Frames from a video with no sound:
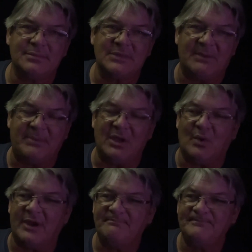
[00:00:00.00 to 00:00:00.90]
a big
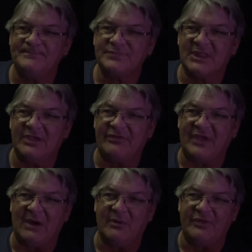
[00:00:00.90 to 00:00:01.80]
one, and
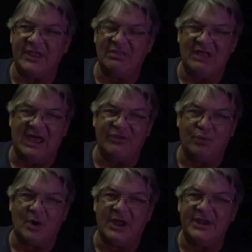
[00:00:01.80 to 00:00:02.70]
start with the last
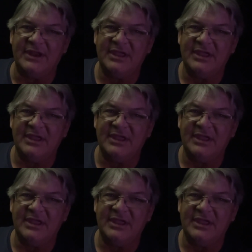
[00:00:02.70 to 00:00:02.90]
one,